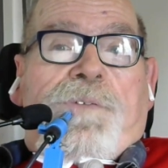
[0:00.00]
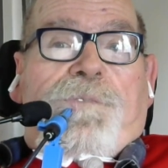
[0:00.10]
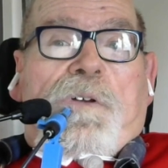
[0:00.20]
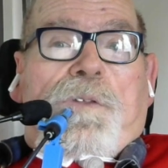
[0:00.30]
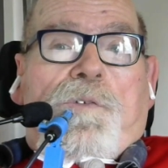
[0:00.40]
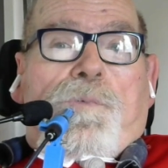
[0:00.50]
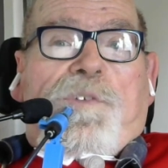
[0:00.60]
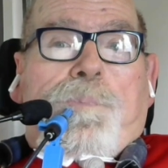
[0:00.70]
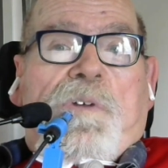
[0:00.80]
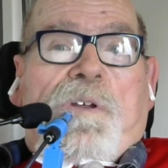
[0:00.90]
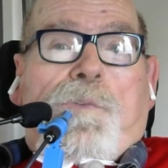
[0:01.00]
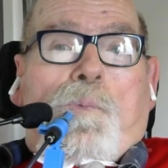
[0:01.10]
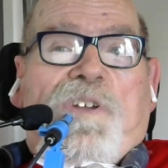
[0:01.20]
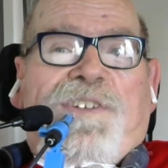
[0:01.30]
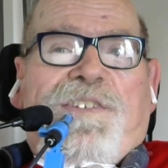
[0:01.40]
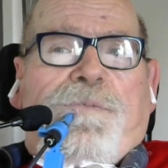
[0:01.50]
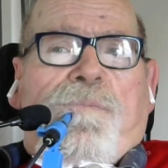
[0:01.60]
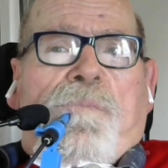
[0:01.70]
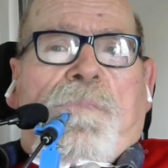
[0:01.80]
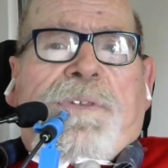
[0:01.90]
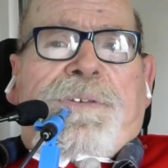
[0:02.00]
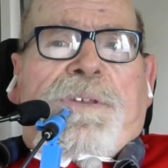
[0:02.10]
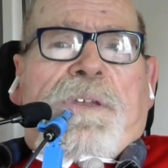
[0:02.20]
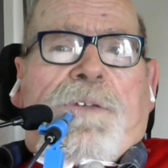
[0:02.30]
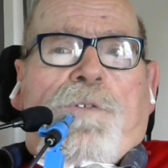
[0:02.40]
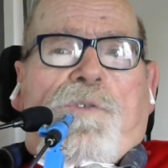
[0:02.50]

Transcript: Father's response was, If